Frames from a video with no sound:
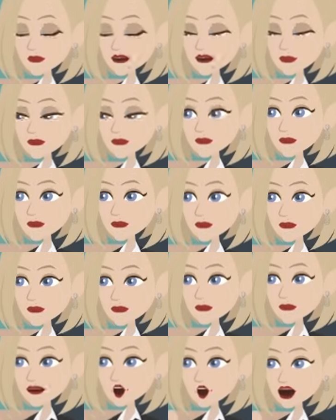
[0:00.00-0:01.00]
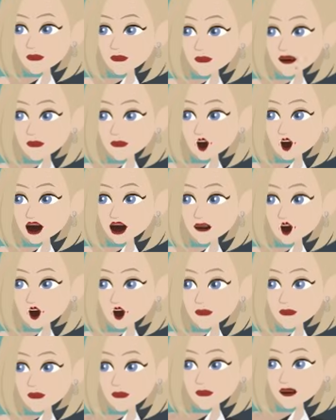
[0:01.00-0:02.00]
which shows what someone does.
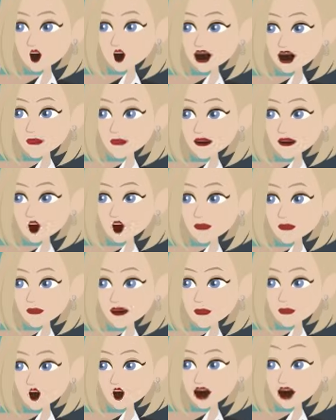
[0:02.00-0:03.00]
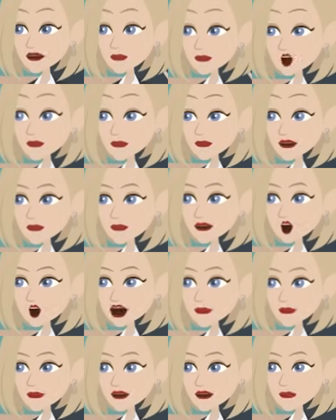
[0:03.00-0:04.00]
When you say, "I run,"
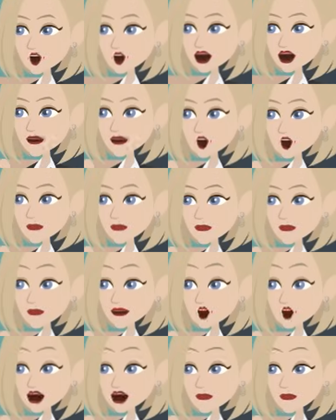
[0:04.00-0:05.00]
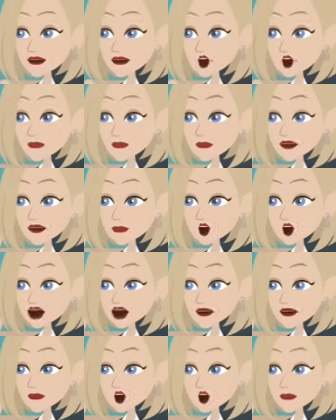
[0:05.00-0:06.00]
"she writes," or "they
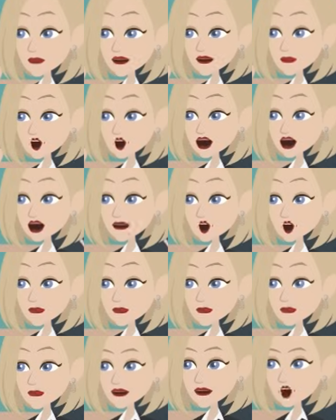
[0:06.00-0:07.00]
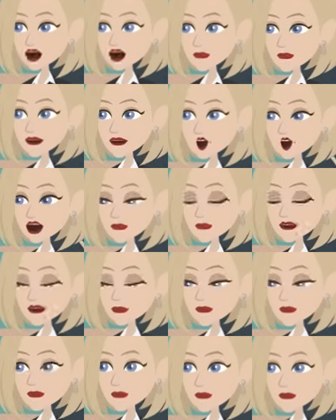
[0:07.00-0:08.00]
eat," the verb describes a
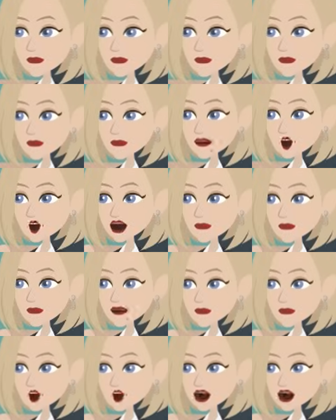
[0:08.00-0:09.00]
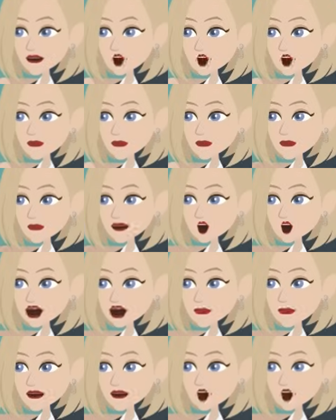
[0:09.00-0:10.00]
physical action that you can imagine or see
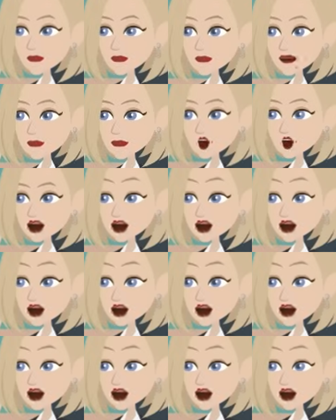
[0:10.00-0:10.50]
happening.